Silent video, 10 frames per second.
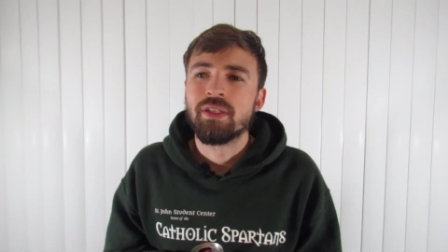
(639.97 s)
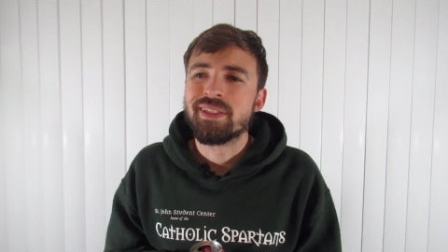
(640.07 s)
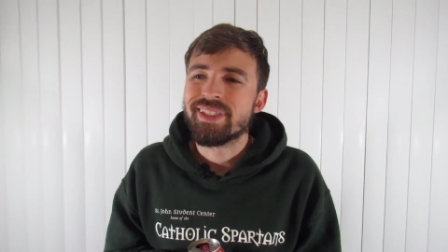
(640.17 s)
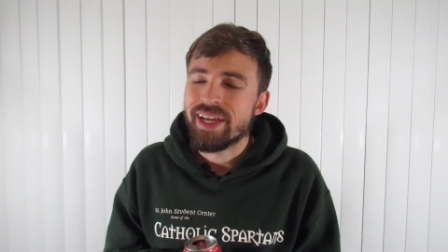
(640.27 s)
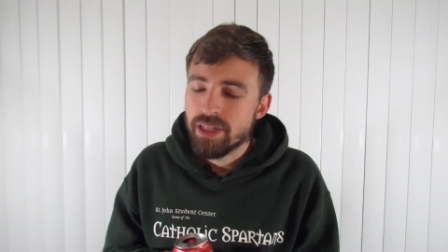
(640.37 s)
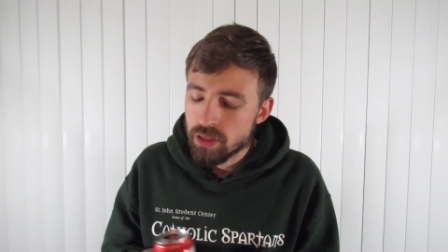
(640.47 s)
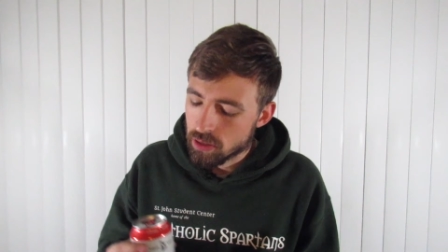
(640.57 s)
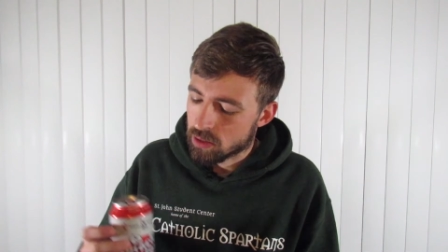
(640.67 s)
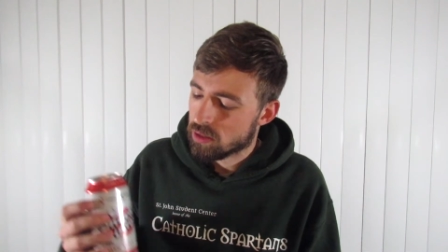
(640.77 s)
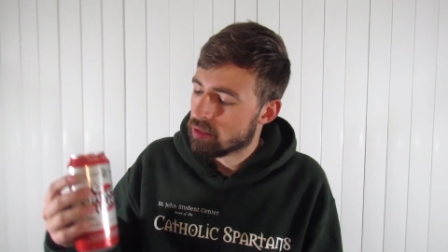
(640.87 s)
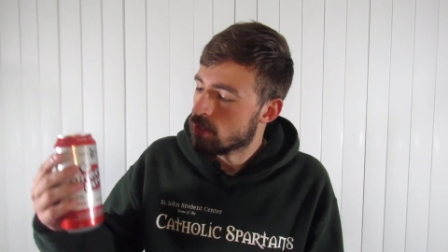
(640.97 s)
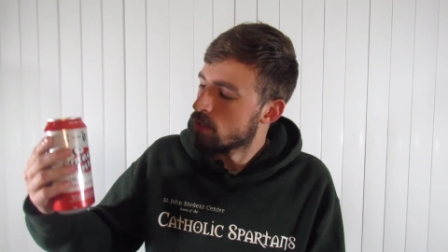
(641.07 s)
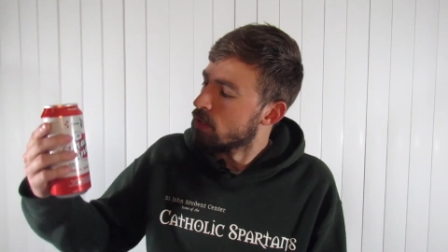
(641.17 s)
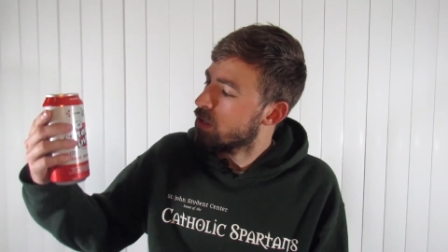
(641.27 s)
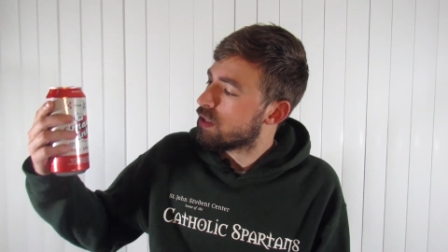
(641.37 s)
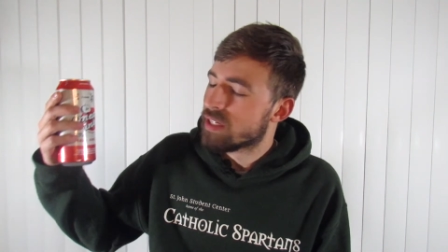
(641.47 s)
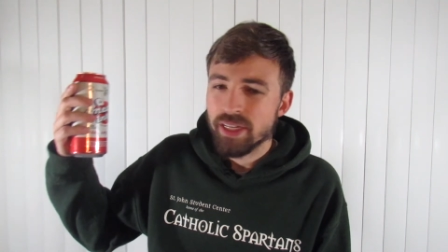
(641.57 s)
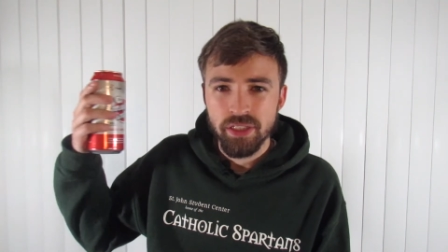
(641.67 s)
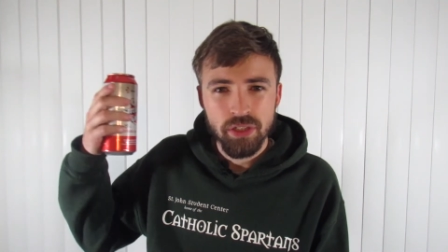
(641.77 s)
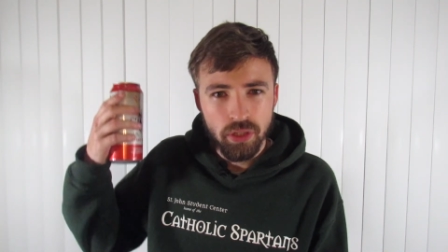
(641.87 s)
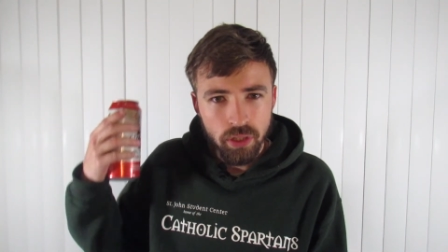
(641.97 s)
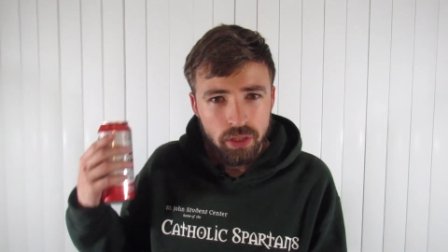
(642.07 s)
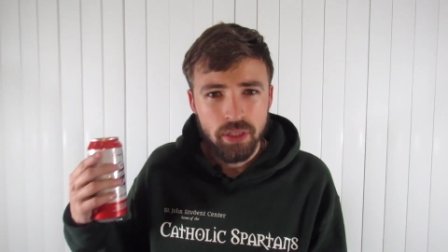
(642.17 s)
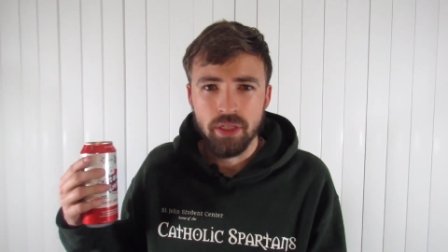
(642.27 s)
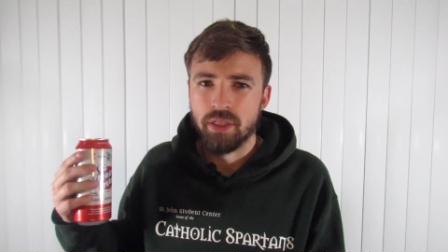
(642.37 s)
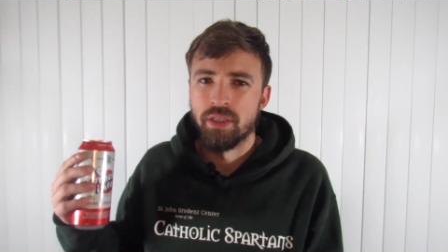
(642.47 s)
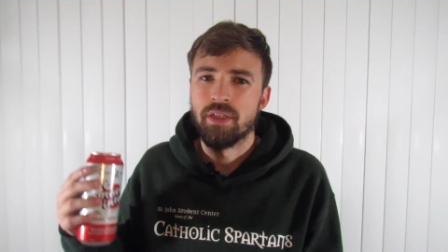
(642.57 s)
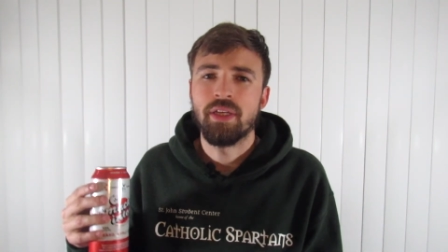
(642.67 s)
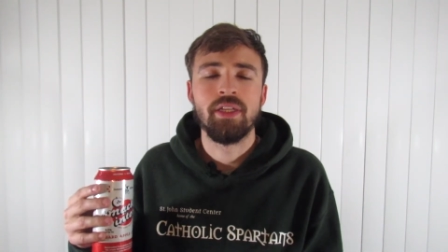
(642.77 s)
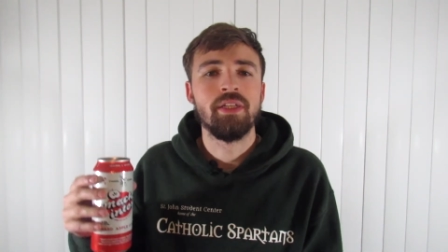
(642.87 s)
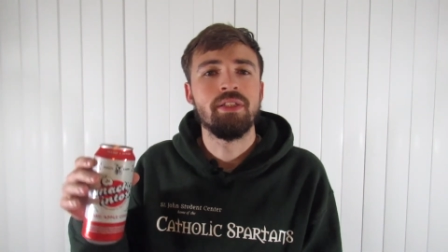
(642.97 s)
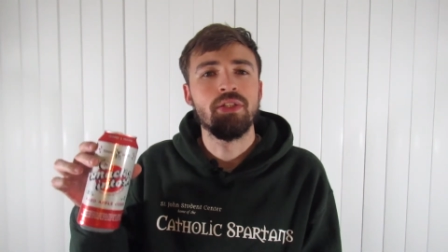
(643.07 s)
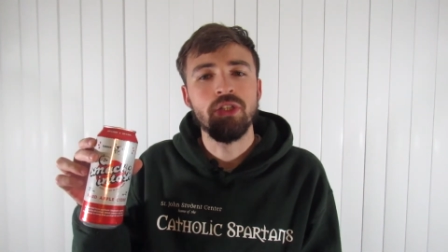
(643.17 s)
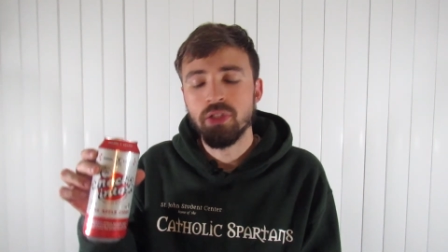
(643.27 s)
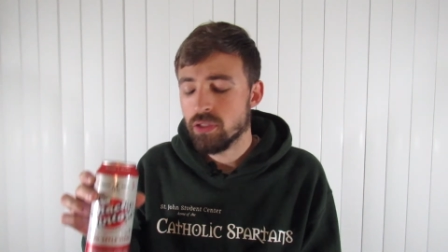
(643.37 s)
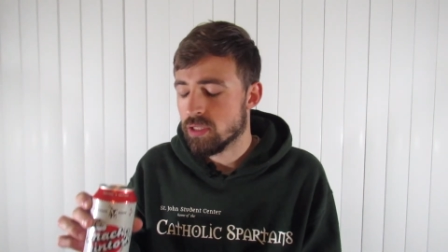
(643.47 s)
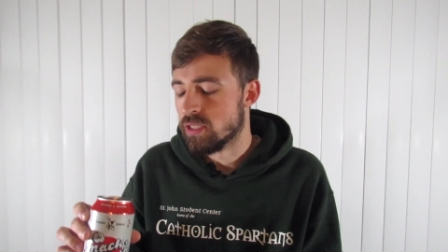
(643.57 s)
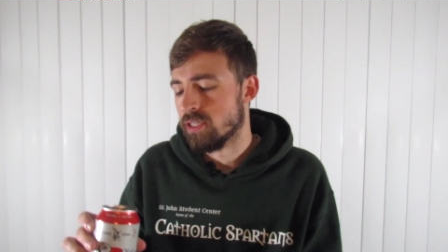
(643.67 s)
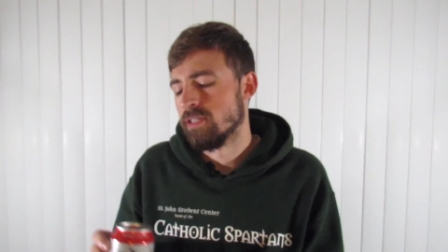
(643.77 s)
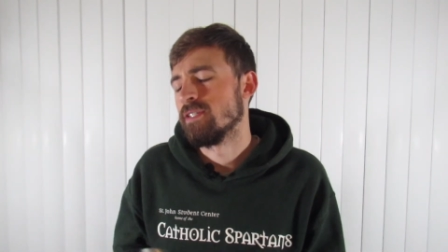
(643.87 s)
Cider tastes good. It is good.